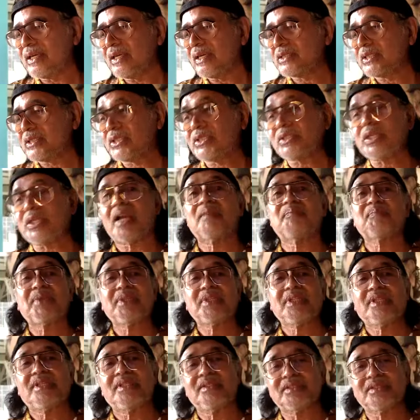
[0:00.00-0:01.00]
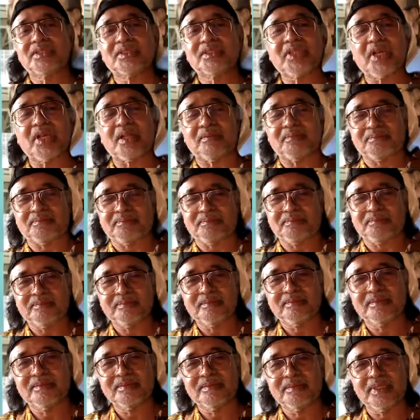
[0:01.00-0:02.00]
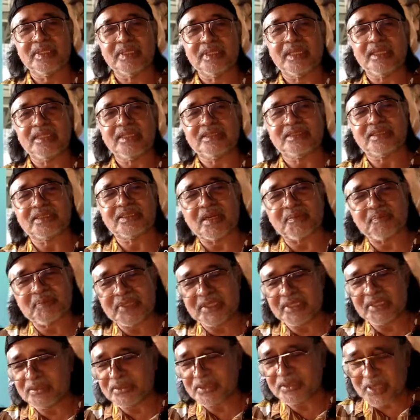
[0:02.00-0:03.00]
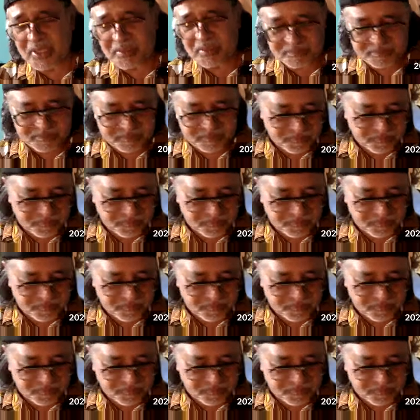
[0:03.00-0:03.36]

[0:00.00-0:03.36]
sharpening yourself. Okay, sharpening yourself.